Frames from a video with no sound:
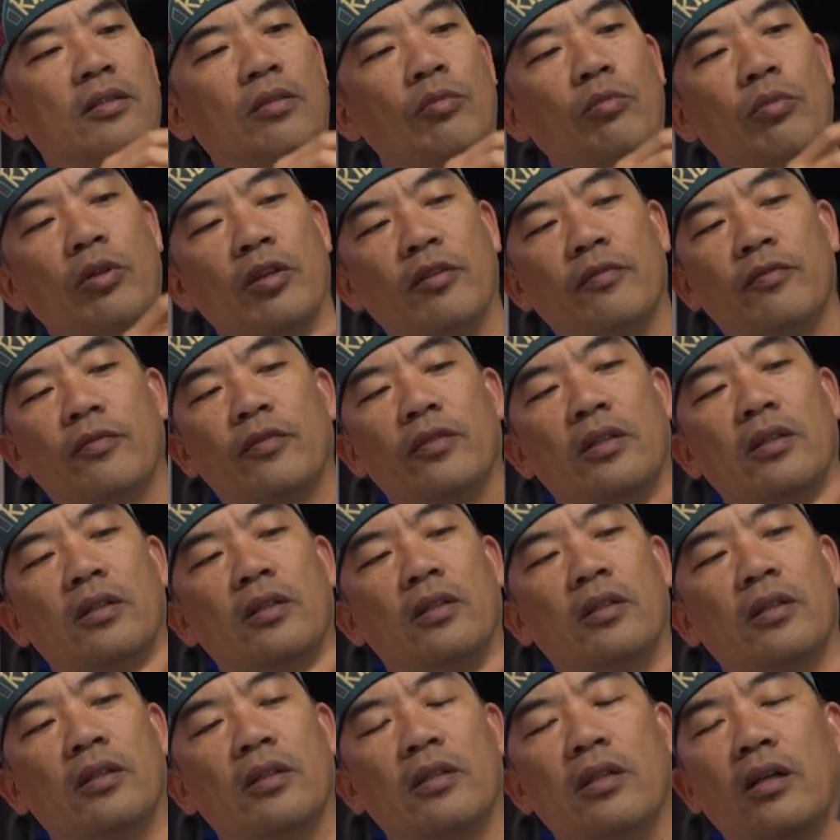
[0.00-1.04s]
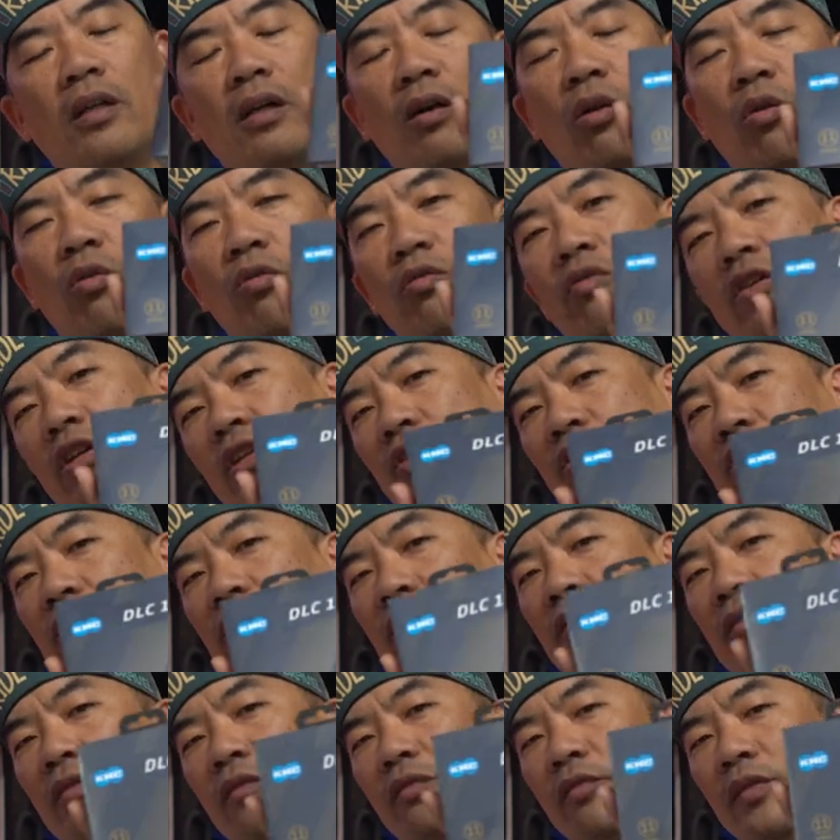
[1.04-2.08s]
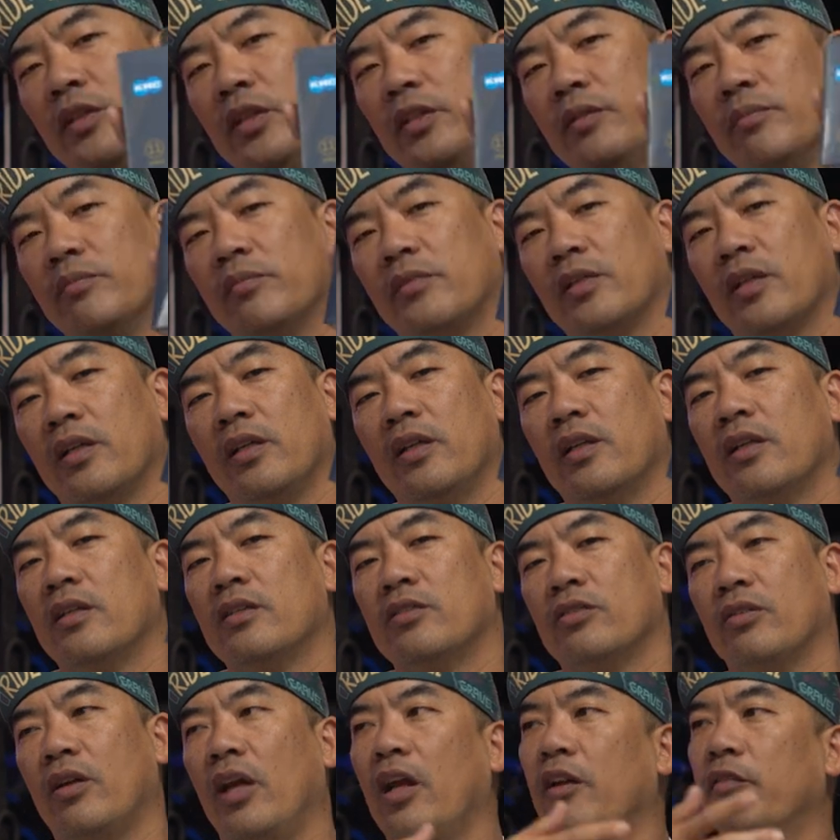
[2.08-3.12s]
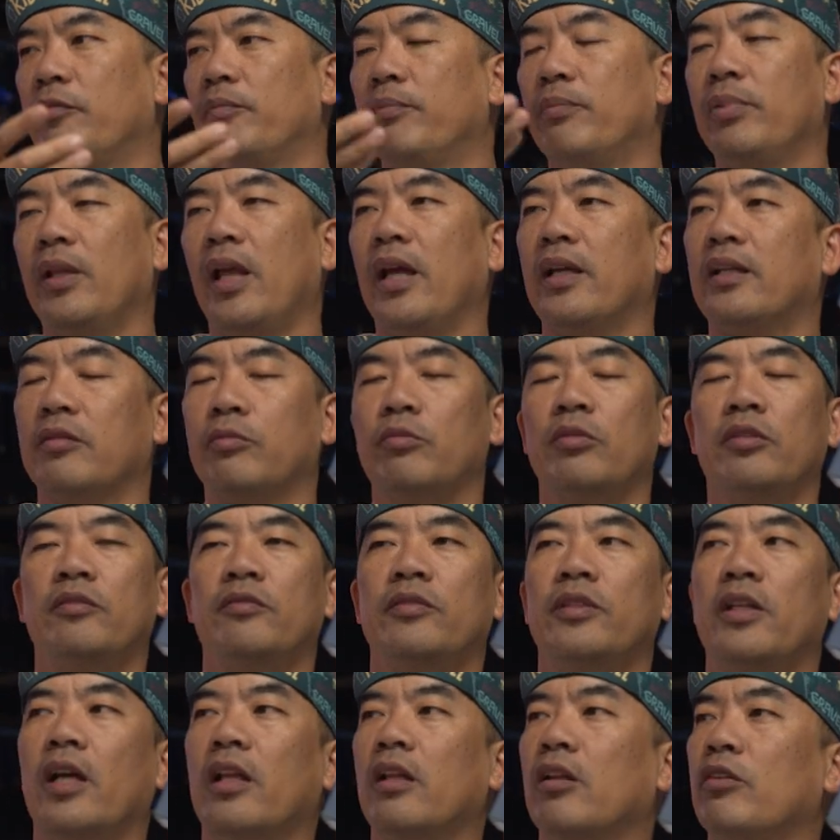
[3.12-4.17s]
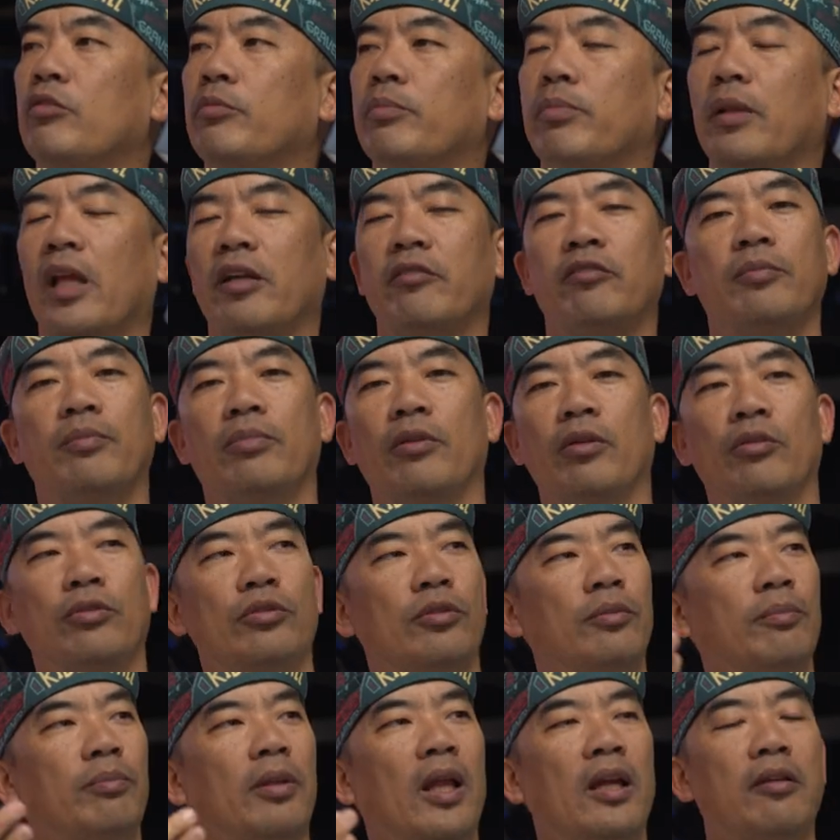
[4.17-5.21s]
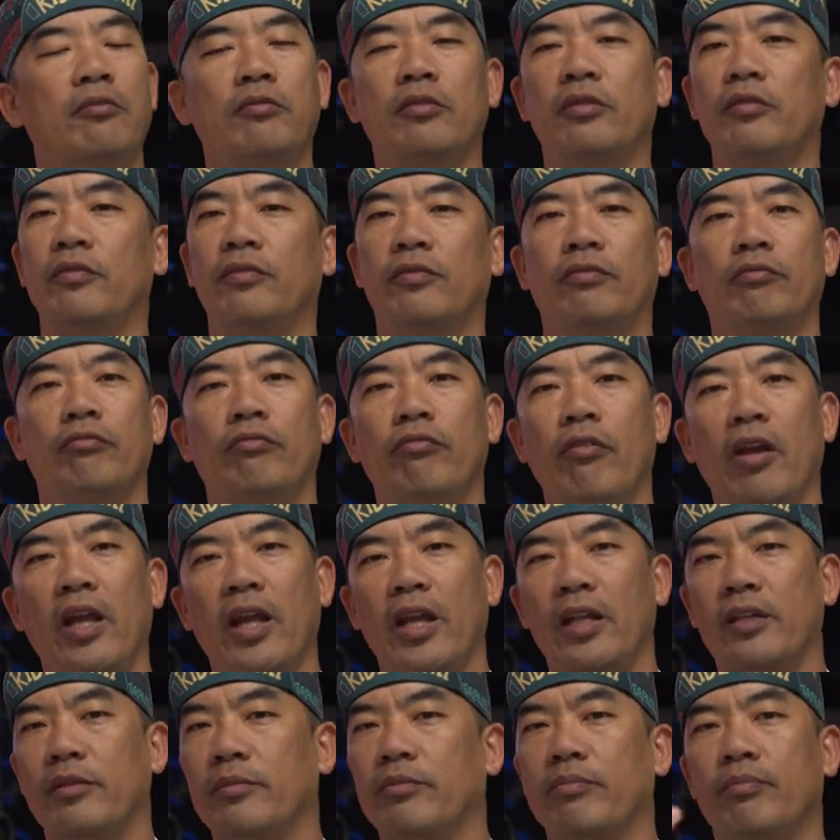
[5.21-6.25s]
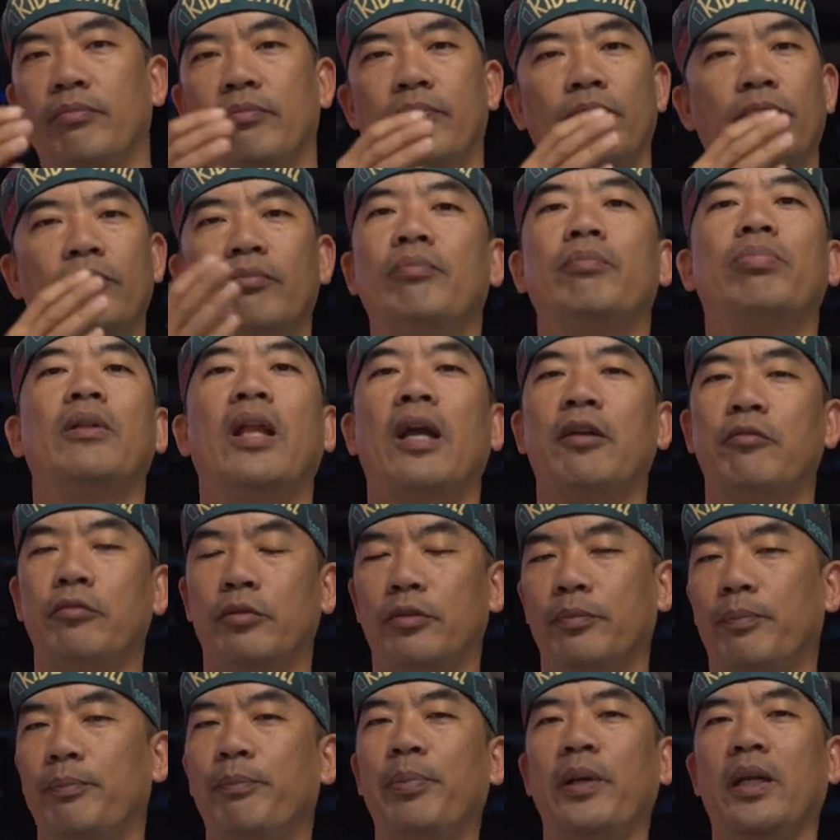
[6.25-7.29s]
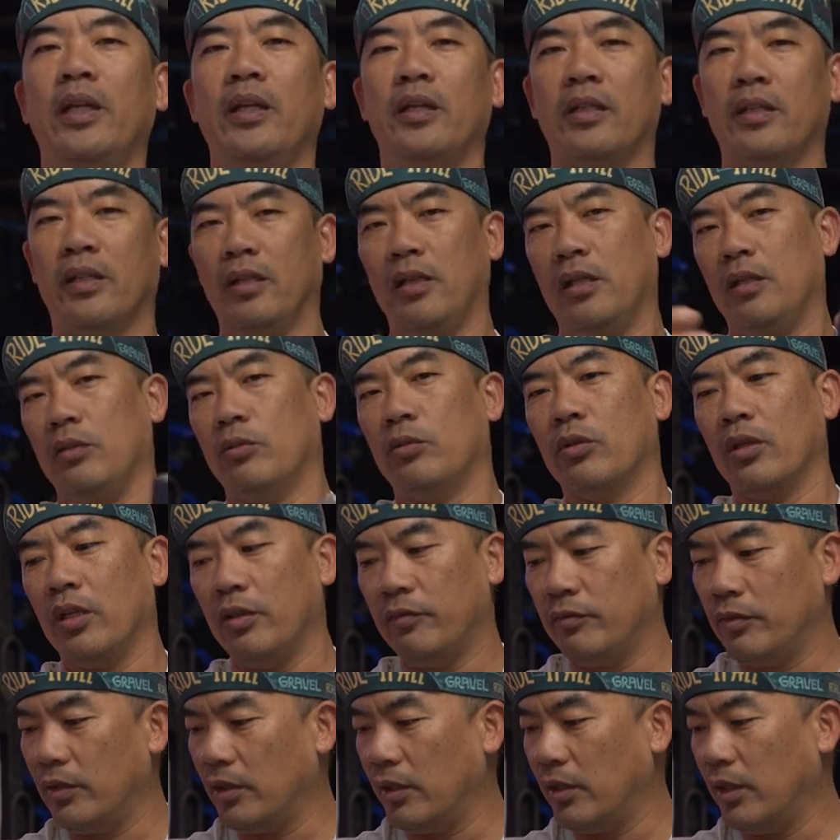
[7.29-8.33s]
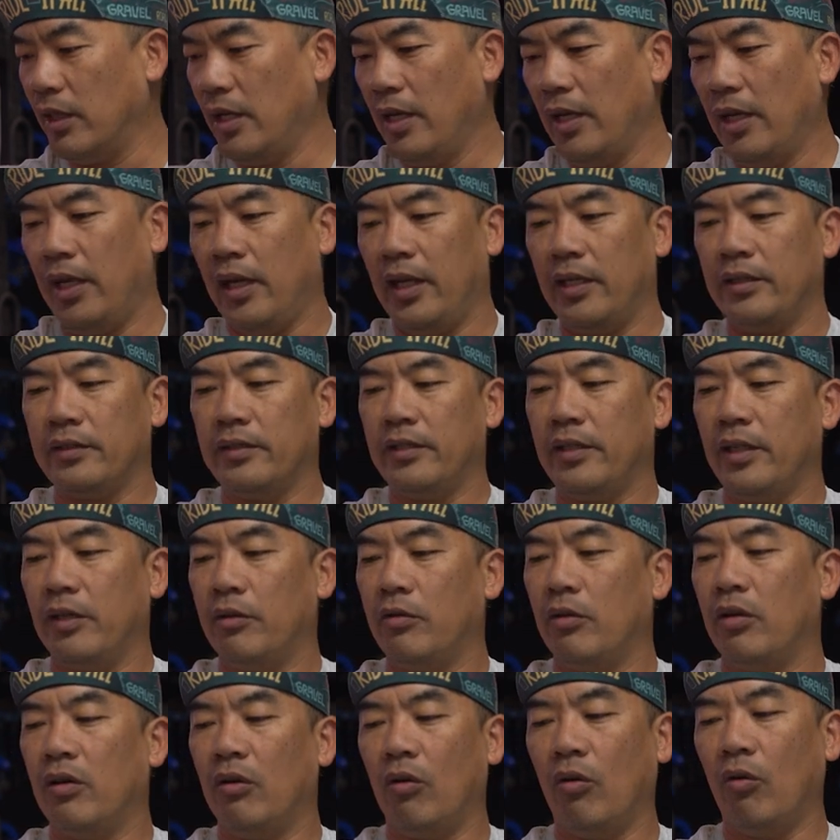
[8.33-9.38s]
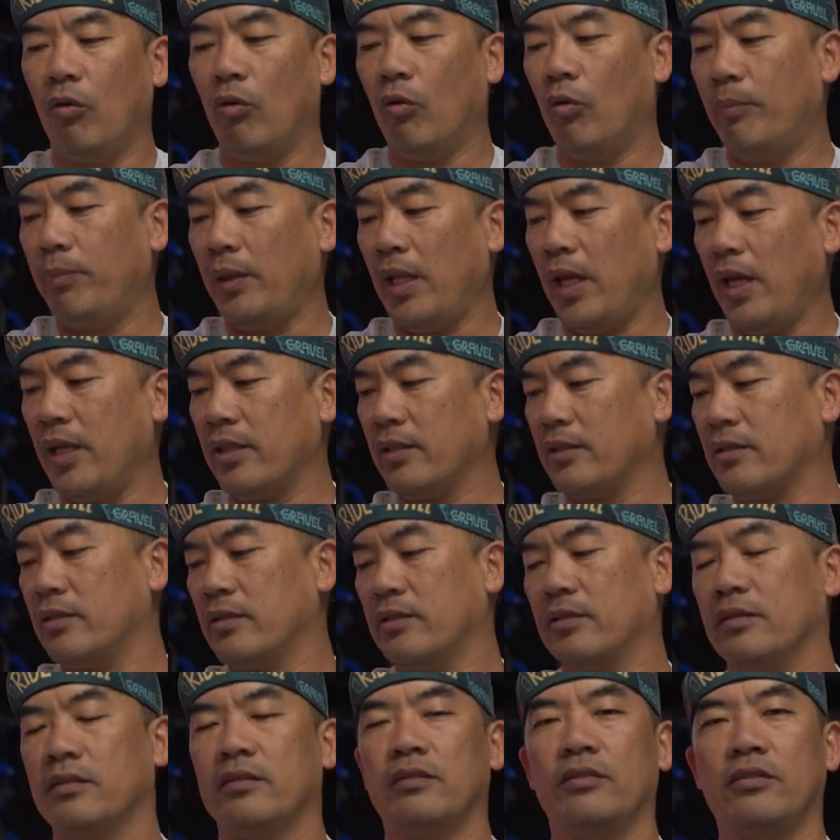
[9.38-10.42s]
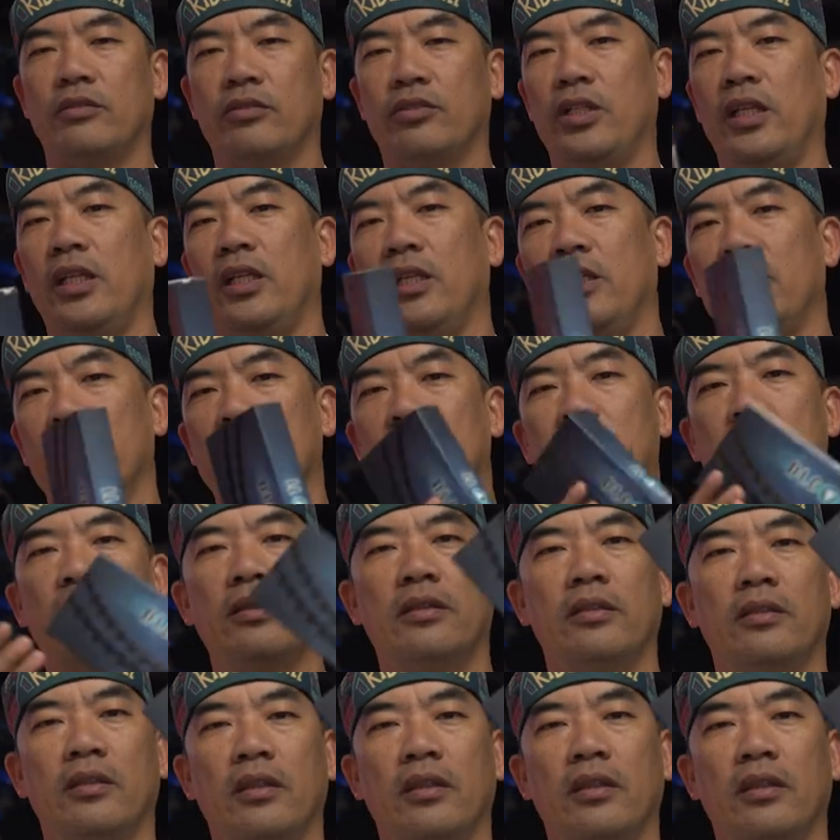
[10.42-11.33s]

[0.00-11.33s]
with orange themed. So have black with yellow, black with blue, black with red, black with pink, whatever. And there are all black chains.